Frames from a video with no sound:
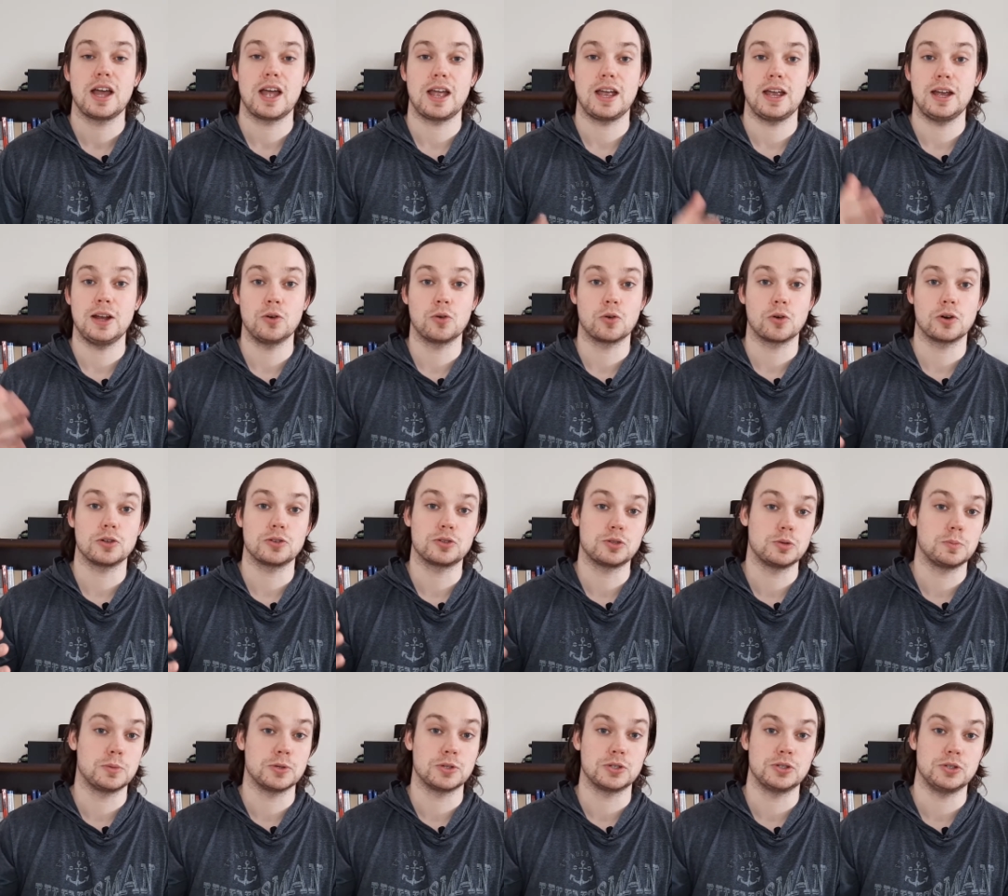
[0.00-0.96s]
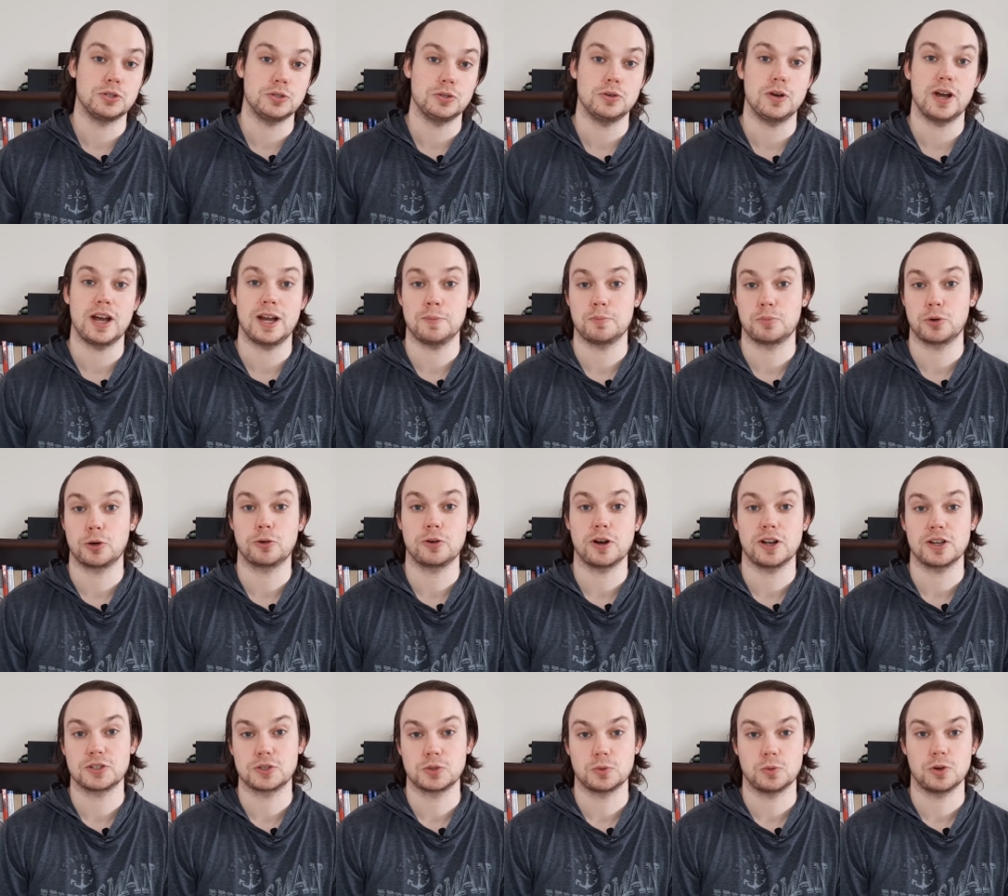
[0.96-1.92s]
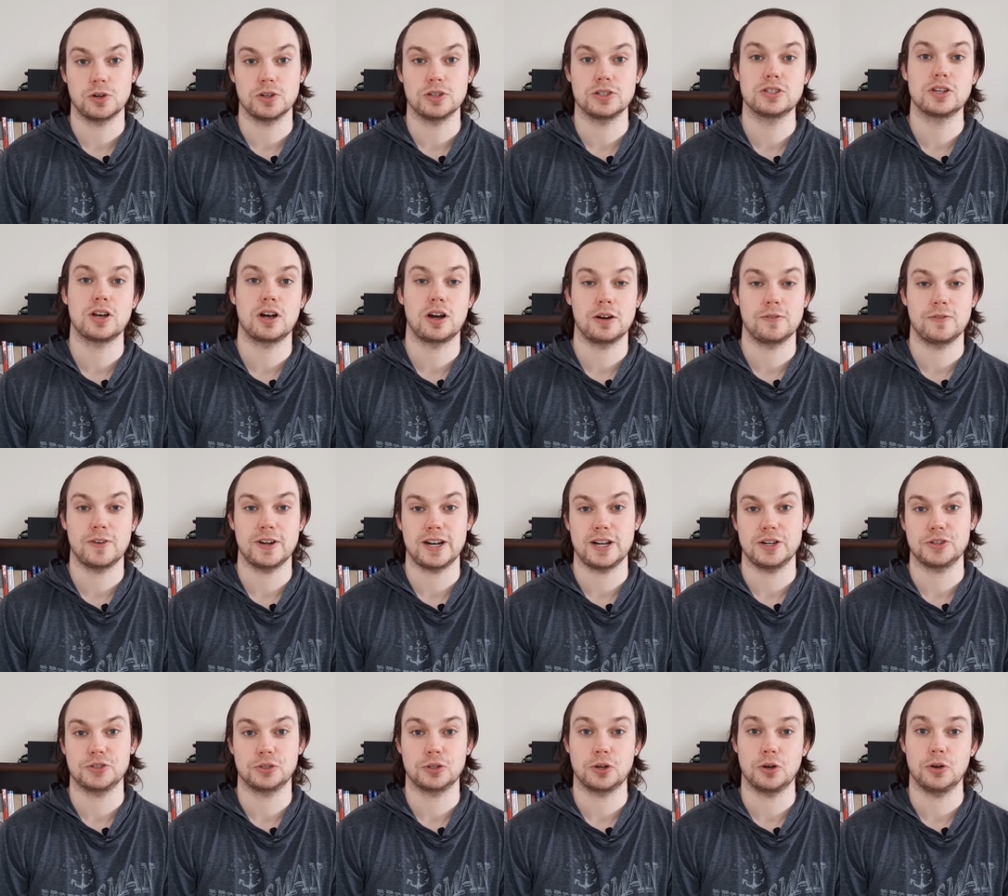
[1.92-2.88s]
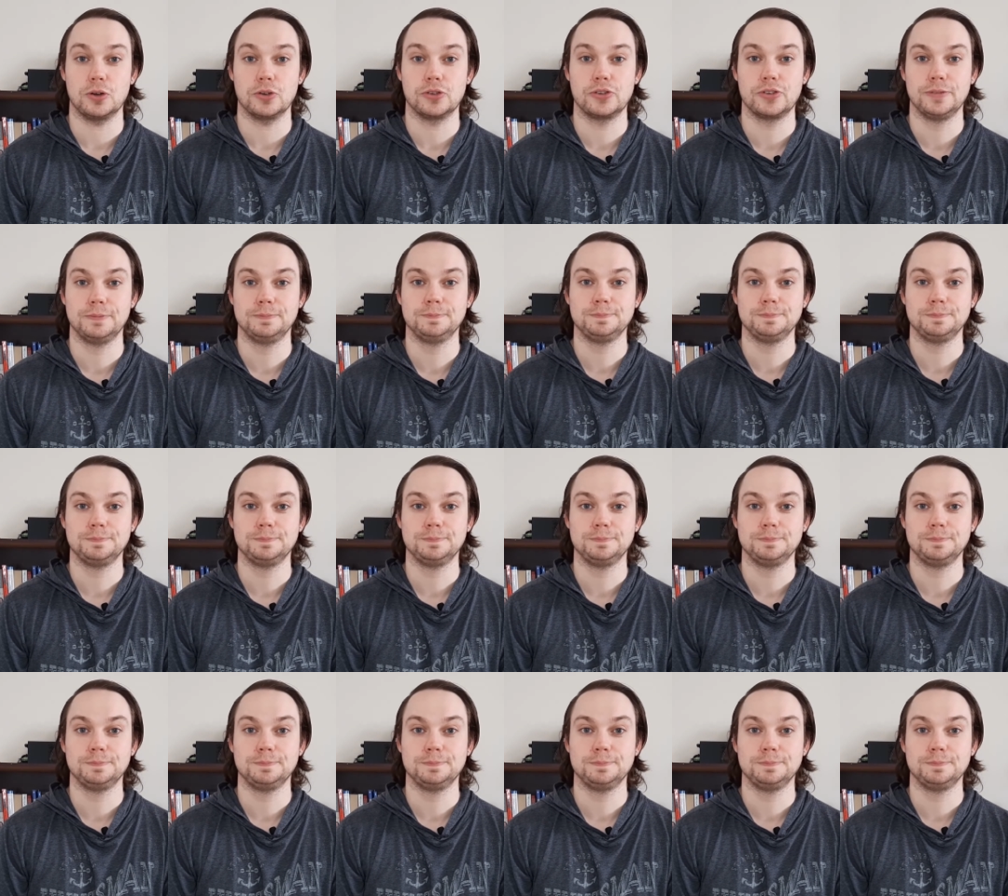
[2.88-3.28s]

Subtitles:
in order to pursue and progress towards our financial goals.